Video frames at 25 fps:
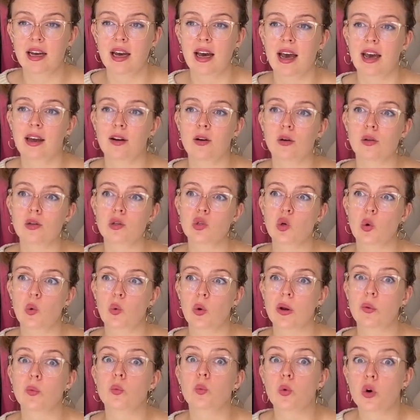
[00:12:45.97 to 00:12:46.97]
And also
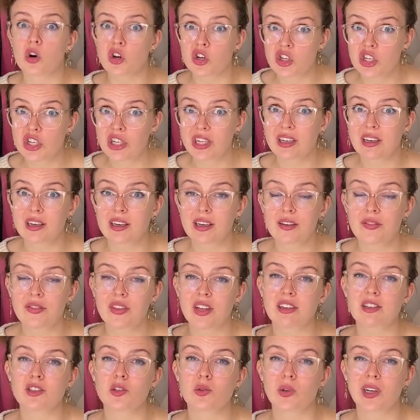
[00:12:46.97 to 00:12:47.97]
when washing,
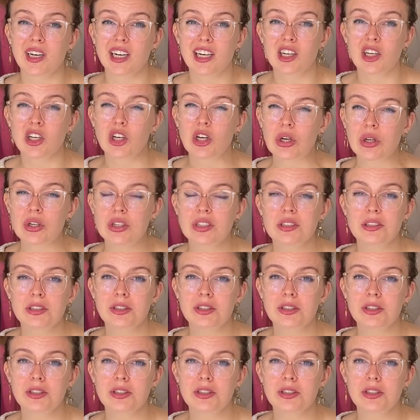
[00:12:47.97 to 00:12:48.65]
that's really good